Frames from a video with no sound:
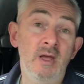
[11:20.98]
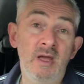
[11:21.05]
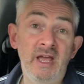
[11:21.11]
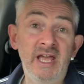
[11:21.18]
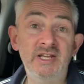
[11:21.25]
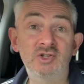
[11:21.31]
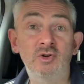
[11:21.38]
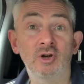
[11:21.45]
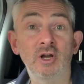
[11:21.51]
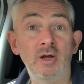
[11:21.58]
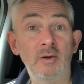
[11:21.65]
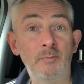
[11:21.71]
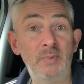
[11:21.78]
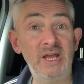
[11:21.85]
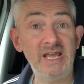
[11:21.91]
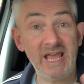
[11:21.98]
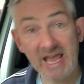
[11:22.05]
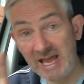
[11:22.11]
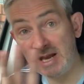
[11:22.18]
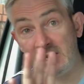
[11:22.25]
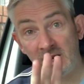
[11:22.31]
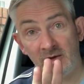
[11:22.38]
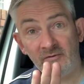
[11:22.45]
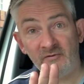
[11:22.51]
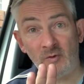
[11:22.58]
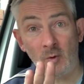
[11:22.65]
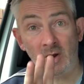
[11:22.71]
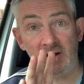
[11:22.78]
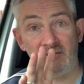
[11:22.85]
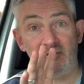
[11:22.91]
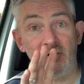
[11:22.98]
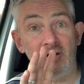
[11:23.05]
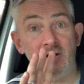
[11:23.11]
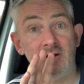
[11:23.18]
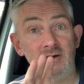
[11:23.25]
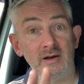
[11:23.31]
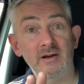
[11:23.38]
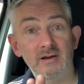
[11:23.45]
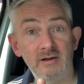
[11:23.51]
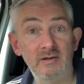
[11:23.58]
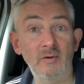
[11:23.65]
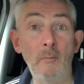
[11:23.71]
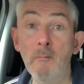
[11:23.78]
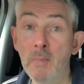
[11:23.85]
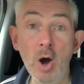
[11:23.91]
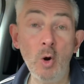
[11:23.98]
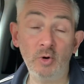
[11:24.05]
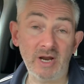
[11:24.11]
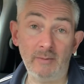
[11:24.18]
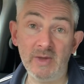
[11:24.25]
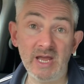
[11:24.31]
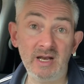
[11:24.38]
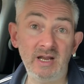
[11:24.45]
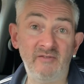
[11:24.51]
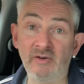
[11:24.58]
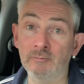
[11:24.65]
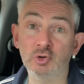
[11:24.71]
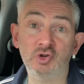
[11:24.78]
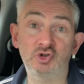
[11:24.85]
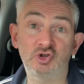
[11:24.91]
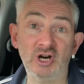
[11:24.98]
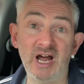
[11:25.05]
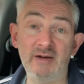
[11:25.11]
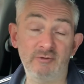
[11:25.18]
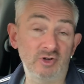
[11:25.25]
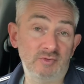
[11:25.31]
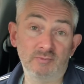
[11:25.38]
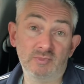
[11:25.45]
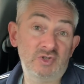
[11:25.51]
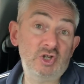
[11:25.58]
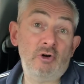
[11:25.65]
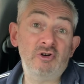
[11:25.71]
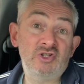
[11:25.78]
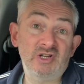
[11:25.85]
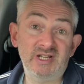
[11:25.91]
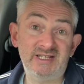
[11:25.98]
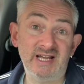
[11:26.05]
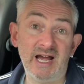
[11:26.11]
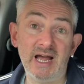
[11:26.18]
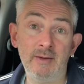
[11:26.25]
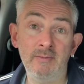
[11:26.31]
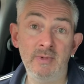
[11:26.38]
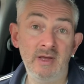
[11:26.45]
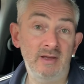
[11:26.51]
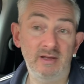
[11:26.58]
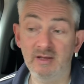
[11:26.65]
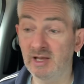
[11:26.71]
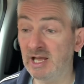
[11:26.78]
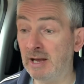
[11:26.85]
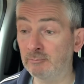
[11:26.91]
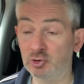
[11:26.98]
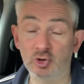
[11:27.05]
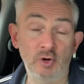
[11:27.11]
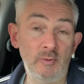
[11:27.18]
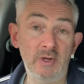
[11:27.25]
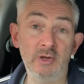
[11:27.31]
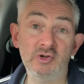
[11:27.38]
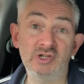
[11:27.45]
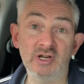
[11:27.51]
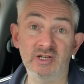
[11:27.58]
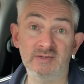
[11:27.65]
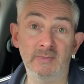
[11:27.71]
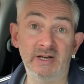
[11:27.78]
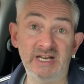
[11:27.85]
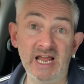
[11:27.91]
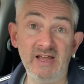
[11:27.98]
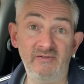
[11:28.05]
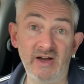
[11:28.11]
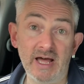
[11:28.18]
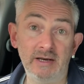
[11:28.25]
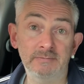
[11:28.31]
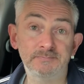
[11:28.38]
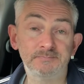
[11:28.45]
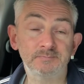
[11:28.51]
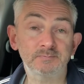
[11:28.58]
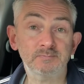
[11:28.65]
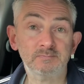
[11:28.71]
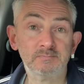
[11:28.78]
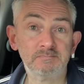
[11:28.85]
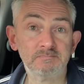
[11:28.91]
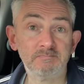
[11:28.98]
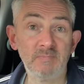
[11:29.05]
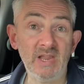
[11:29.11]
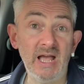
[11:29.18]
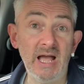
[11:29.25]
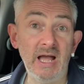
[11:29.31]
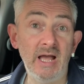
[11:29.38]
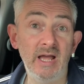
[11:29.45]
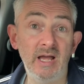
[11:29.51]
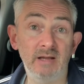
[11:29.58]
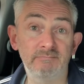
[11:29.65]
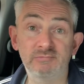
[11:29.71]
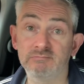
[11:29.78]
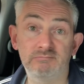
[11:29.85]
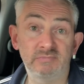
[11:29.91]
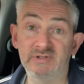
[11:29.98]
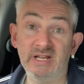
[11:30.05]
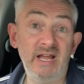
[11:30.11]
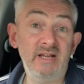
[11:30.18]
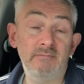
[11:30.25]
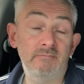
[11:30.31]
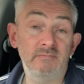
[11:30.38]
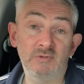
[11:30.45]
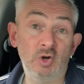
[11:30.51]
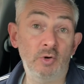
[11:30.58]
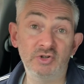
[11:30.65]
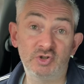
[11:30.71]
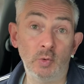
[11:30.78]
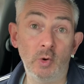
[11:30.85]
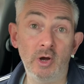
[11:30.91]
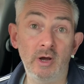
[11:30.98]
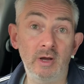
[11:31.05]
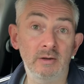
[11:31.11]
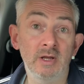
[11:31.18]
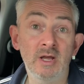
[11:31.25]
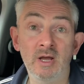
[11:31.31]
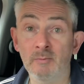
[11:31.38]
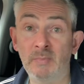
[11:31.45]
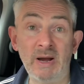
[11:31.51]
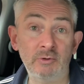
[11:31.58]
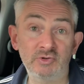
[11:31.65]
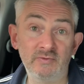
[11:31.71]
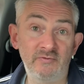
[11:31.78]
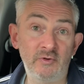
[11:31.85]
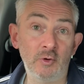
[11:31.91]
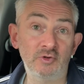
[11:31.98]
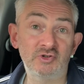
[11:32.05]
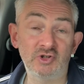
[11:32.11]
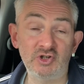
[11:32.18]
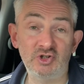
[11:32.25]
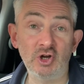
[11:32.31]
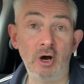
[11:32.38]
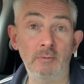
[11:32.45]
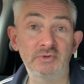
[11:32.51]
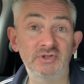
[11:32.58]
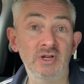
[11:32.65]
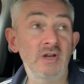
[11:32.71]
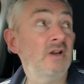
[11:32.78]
It's going to be in for whatever mode I'm in. If I'm just driving, because the majority of the time, I'm just going to be using it as my day van. Day going to work, backwards and forwards to the shops.